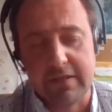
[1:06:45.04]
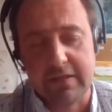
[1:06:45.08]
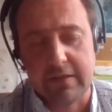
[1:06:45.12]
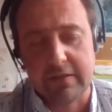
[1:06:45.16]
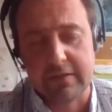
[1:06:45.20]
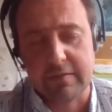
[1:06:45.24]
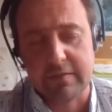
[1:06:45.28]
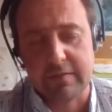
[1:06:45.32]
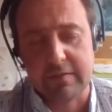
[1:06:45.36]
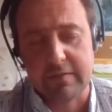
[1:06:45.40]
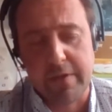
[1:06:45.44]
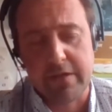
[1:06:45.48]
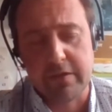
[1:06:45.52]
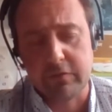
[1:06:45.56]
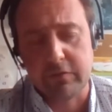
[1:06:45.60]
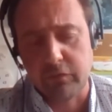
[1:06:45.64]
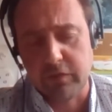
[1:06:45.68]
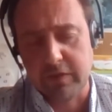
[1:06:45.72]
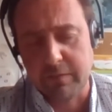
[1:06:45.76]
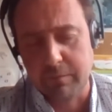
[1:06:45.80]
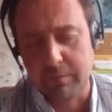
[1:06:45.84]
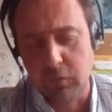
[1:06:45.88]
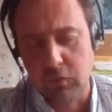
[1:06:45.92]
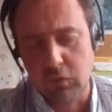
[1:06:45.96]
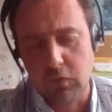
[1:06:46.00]

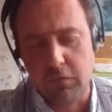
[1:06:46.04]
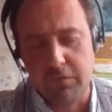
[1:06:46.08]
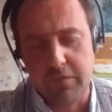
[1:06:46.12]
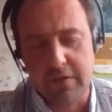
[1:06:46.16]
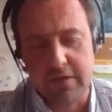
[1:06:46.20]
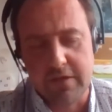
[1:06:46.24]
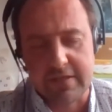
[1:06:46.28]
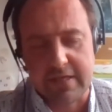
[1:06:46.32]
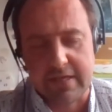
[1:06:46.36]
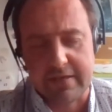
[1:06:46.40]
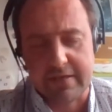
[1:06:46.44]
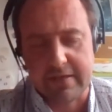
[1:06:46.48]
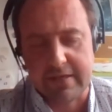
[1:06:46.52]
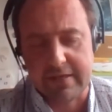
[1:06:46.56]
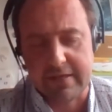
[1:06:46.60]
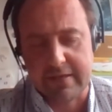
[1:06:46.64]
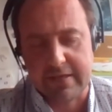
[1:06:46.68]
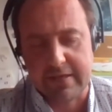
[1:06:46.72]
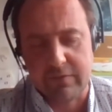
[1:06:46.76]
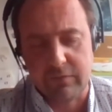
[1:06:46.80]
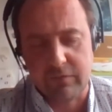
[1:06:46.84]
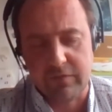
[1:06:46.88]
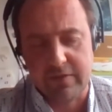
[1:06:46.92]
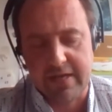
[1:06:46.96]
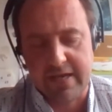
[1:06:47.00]
explanatory movies,
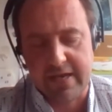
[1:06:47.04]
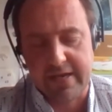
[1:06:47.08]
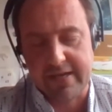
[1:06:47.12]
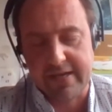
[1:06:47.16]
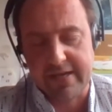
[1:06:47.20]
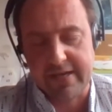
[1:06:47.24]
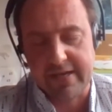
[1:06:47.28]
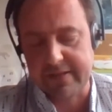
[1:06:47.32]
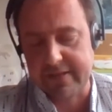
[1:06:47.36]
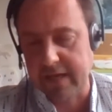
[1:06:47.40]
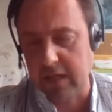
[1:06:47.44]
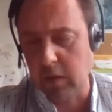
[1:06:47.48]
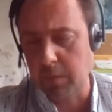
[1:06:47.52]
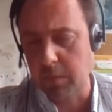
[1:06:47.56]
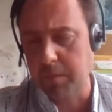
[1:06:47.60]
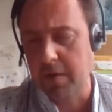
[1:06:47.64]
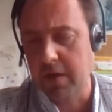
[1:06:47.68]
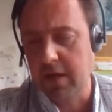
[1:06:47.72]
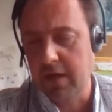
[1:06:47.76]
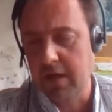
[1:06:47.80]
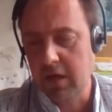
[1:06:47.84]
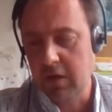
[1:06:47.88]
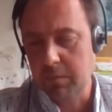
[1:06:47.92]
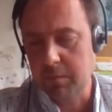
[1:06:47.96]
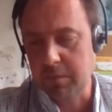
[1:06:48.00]
and they get help.
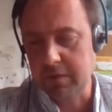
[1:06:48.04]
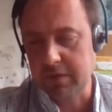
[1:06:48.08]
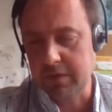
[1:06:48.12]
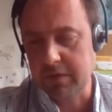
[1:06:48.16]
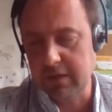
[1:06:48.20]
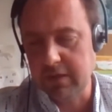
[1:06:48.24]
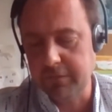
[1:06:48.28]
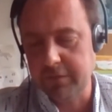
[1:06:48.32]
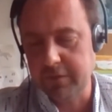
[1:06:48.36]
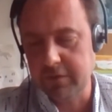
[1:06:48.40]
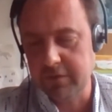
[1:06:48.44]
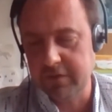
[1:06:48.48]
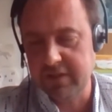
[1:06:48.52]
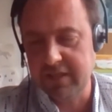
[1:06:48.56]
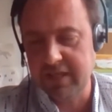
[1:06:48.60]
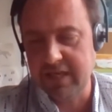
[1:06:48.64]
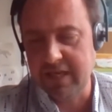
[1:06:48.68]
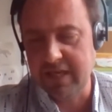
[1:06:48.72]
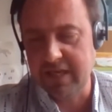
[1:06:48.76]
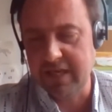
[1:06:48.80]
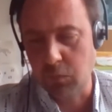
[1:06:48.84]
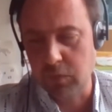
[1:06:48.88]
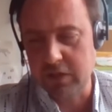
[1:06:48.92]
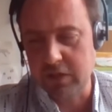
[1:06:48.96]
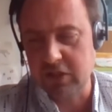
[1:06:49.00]
But if you
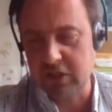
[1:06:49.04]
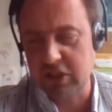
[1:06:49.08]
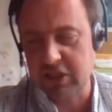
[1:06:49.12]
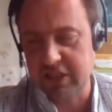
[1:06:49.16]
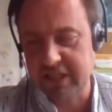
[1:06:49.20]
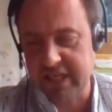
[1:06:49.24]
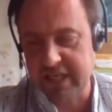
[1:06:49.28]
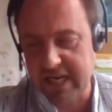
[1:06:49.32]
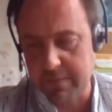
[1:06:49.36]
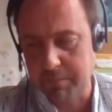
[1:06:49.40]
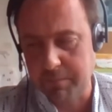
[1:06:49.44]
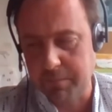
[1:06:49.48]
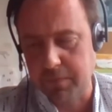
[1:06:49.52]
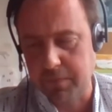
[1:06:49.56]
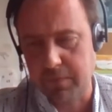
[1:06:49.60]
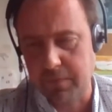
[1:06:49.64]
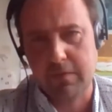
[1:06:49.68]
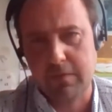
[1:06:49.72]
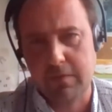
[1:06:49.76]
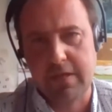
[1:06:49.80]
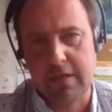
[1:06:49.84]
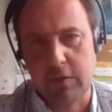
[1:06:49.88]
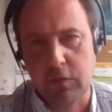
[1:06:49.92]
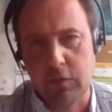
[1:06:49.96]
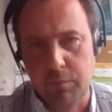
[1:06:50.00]
see in which shape
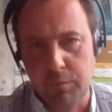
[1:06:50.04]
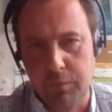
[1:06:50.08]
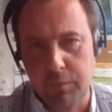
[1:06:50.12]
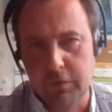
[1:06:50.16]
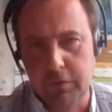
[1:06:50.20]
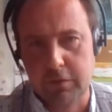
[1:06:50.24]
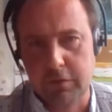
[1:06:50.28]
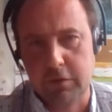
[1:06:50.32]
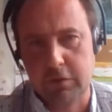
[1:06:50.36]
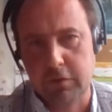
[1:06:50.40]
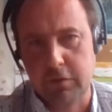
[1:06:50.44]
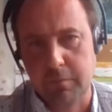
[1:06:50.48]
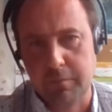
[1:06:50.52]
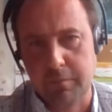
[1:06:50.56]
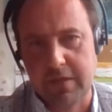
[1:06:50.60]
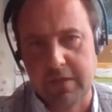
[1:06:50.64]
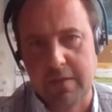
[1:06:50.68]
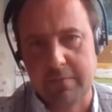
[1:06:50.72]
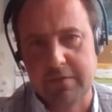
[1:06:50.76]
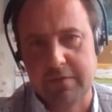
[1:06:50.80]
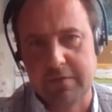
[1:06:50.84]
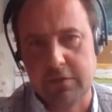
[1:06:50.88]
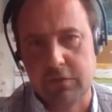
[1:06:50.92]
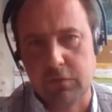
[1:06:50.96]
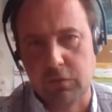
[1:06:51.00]
their computer
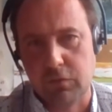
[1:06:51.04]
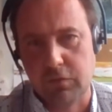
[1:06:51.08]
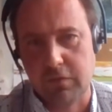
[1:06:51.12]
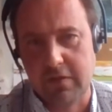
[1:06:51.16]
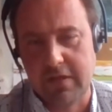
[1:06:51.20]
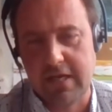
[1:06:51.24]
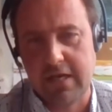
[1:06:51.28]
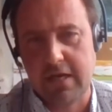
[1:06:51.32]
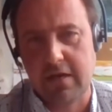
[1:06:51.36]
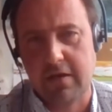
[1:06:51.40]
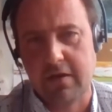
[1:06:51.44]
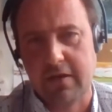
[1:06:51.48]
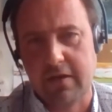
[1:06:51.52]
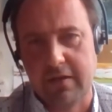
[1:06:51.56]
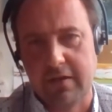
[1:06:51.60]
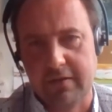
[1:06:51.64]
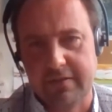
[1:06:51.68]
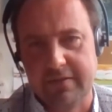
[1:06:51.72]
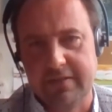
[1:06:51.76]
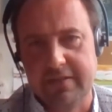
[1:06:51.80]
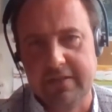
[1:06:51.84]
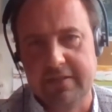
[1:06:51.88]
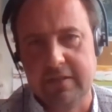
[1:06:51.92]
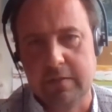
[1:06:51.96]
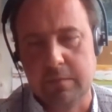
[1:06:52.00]
sometimes is, or their
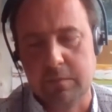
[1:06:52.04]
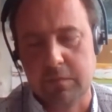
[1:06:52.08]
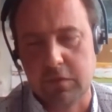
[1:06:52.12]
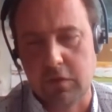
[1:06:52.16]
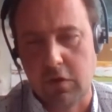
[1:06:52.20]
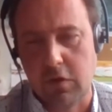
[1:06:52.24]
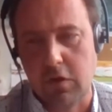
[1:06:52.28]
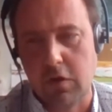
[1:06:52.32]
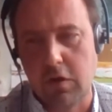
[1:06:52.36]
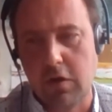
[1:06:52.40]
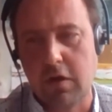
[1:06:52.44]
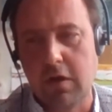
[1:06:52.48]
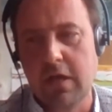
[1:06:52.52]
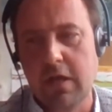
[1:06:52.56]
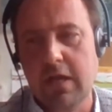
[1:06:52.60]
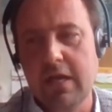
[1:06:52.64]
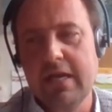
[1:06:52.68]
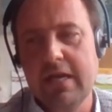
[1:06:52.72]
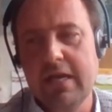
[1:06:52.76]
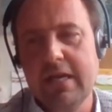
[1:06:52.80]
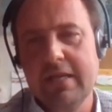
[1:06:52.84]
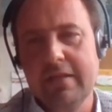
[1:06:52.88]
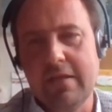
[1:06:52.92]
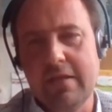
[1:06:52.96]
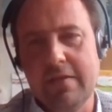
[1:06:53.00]
systems are,
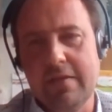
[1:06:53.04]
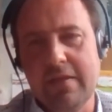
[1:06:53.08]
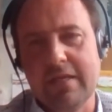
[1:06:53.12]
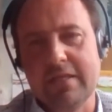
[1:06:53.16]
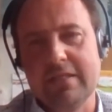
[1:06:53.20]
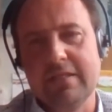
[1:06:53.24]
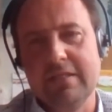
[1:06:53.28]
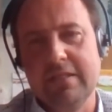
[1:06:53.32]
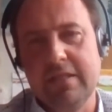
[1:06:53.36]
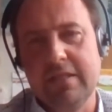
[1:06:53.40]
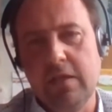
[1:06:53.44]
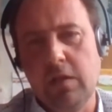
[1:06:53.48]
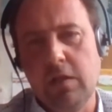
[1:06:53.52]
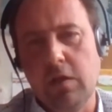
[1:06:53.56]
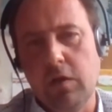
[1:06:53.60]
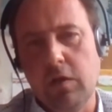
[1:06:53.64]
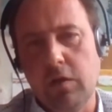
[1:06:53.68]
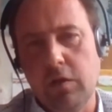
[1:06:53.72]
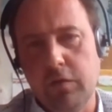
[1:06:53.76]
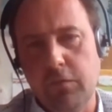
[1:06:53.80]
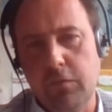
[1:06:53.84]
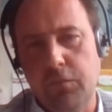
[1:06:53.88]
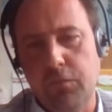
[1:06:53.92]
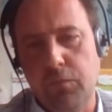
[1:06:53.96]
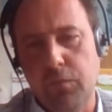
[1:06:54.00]
then there's still a
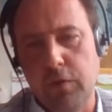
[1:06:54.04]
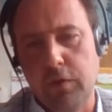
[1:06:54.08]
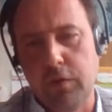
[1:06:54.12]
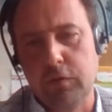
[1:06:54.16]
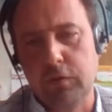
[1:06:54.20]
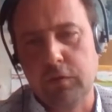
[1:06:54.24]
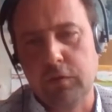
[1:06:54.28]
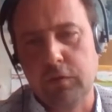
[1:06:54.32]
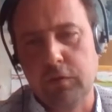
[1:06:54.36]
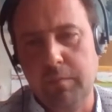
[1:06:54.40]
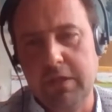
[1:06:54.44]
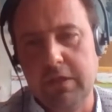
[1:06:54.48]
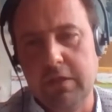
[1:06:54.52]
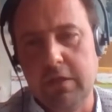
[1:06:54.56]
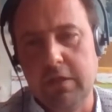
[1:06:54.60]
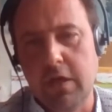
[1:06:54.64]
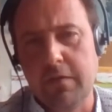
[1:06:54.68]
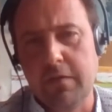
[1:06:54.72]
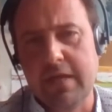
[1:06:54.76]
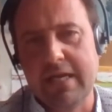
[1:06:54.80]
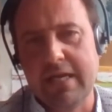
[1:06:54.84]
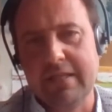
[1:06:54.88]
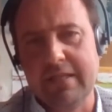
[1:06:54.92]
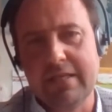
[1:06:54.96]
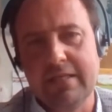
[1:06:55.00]
lot of work to be
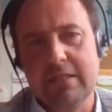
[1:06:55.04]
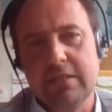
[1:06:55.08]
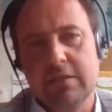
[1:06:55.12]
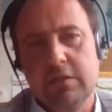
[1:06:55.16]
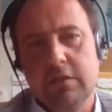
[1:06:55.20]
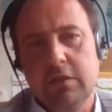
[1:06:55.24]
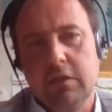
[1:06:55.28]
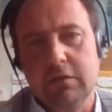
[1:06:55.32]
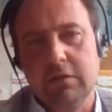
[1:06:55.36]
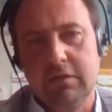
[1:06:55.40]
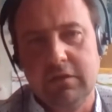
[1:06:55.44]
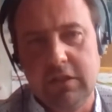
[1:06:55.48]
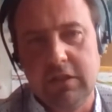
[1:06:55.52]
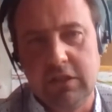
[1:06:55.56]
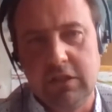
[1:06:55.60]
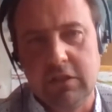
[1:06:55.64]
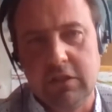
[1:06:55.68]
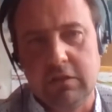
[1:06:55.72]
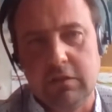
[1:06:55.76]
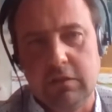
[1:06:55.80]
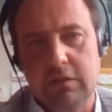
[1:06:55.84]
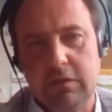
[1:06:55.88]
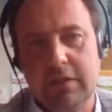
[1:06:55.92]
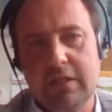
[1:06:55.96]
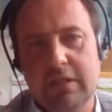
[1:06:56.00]
done. And that is not
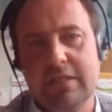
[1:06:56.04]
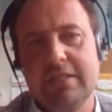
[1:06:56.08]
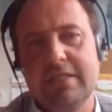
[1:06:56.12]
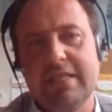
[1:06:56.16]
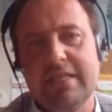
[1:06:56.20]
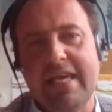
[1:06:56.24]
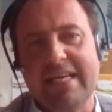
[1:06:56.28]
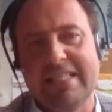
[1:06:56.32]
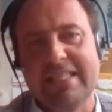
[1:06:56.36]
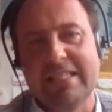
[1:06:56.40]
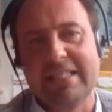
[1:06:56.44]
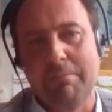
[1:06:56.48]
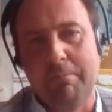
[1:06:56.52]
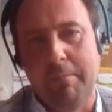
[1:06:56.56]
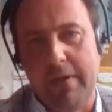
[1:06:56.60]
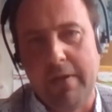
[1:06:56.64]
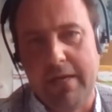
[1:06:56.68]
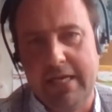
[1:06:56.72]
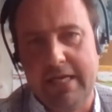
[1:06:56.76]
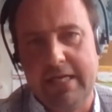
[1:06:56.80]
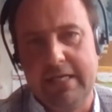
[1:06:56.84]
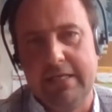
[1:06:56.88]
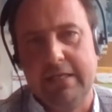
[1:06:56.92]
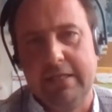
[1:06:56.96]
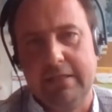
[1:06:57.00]
digital, that is
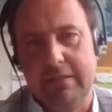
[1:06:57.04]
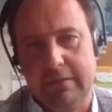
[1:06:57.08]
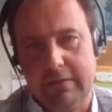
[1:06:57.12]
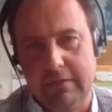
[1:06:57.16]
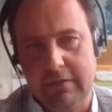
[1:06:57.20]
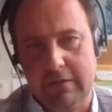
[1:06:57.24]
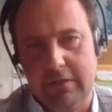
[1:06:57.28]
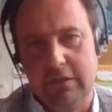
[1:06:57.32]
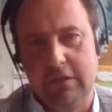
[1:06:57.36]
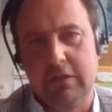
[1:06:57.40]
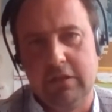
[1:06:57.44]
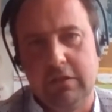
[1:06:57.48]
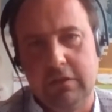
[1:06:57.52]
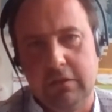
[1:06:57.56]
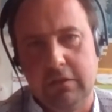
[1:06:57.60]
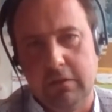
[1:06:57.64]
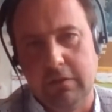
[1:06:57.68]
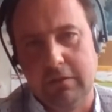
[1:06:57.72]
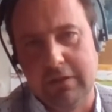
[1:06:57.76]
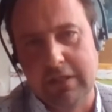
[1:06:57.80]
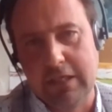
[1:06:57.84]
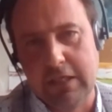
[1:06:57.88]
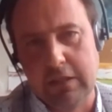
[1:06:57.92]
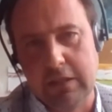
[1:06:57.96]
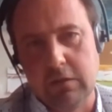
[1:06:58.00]
explaining
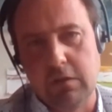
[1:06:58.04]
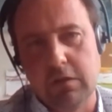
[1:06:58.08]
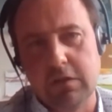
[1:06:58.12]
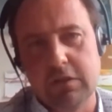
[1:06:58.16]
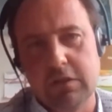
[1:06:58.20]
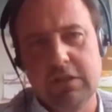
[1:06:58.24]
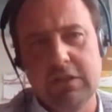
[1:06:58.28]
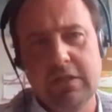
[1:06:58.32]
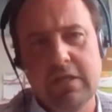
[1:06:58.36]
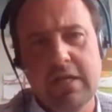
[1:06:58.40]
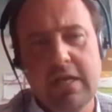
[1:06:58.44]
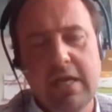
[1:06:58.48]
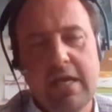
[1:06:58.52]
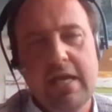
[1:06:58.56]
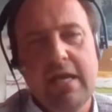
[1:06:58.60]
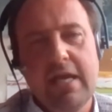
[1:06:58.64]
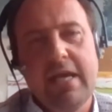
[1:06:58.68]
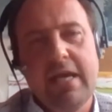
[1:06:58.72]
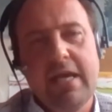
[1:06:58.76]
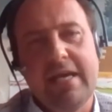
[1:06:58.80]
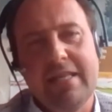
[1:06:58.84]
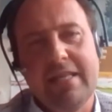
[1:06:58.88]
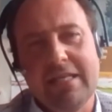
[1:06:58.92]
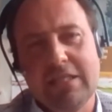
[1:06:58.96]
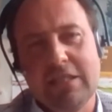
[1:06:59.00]
digital technology.
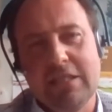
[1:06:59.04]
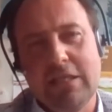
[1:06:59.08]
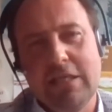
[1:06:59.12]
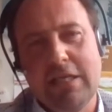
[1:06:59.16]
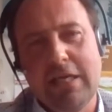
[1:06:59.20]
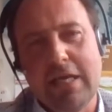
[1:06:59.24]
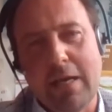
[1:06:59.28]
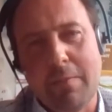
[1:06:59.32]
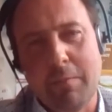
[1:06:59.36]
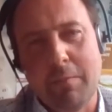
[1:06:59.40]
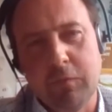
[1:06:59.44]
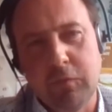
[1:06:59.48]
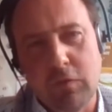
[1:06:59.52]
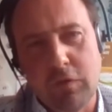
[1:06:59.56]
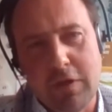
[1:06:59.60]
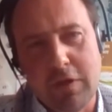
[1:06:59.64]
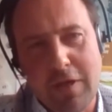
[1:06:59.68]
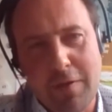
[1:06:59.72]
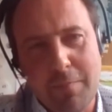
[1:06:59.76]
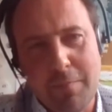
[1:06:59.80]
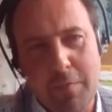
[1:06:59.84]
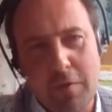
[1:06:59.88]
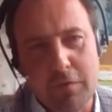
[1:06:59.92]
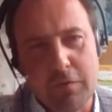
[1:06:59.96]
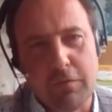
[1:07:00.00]
And actually, I'm
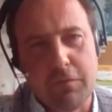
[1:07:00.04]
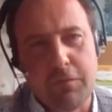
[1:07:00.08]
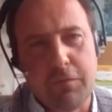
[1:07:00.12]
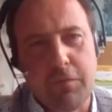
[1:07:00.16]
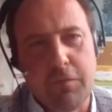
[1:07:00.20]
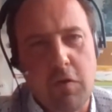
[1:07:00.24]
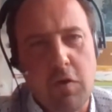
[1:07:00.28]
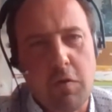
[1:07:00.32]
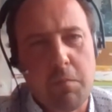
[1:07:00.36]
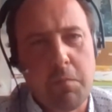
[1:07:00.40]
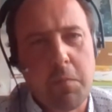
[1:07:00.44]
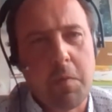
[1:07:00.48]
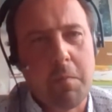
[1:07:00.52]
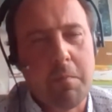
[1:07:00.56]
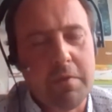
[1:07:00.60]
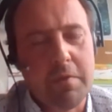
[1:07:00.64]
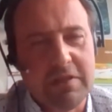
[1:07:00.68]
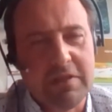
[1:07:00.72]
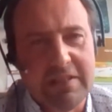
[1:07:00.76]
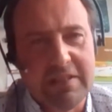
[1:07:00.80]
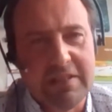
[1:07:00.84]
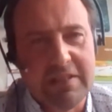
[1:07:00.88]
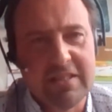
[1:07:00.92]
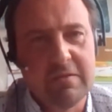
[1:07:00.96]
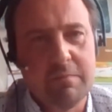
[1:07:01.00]
talking about the farmer,
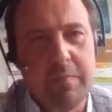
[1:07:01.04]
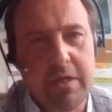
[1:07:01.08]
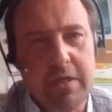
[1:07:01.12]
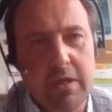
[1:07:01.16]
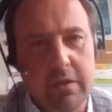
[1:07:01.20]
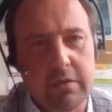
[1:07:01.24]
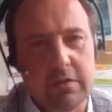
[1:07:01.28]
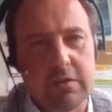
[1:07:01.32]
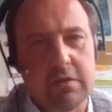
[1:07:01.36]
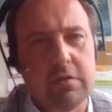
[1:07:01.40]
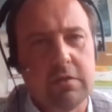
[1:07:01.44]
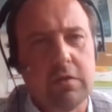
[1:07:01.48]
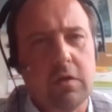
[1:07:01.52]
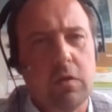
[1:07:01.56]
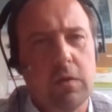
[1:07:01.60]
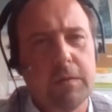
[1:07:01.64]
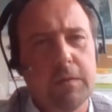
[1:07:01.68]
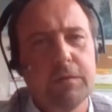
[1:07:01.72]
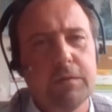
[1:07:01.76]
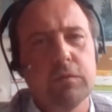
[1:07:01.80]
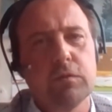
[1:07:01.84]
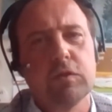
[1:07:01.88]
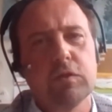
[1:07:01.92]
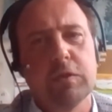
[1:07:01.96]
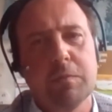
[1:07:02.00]
but let's be honest,
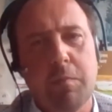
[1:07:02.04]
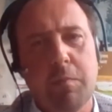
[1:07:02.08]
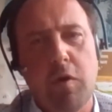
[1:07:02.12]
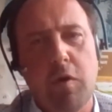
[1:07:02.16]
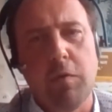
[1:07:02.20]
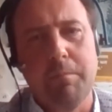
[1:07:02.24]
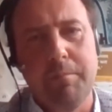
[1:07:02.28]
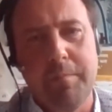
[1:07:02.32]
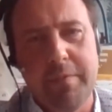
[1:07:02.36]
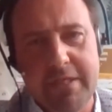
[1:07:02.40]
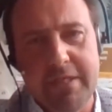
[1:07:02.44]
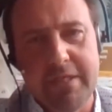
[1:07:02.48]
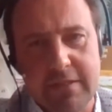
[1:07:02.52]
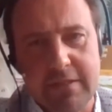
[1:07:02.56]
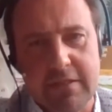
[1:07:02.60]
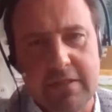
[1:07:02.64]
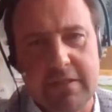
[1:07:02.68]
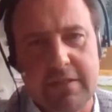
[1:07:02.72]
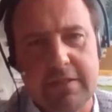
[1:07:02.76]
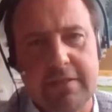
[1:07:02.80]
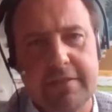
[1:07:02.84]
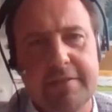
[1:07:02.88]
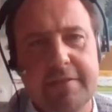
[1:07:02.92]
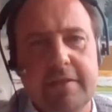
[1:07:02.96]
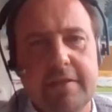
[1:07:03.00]
also small
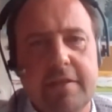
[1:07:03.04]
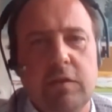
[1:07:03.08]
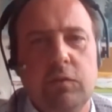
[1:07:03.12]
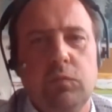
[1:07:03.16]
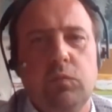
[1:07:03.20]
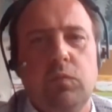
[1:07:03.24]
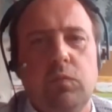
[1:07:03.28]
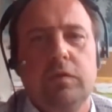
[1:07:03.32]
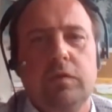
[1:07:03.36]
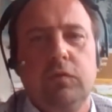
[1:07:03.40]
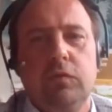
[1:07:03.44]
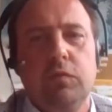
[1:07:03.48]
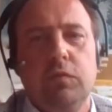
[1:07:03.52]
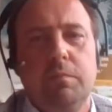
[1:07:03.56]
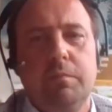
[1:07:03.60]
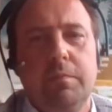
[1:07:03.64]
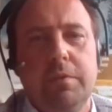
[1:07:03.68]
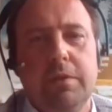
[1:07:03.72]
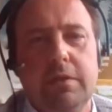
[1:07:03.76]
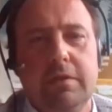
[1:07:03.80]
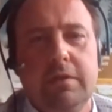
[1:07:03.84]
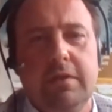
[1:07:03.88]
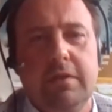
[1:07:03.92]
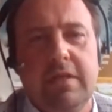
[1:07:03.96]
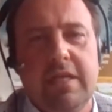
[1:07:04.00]
businesses that want to
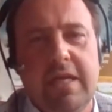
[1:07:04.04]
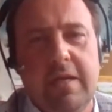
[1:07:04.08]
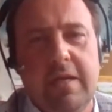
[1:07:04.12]
build an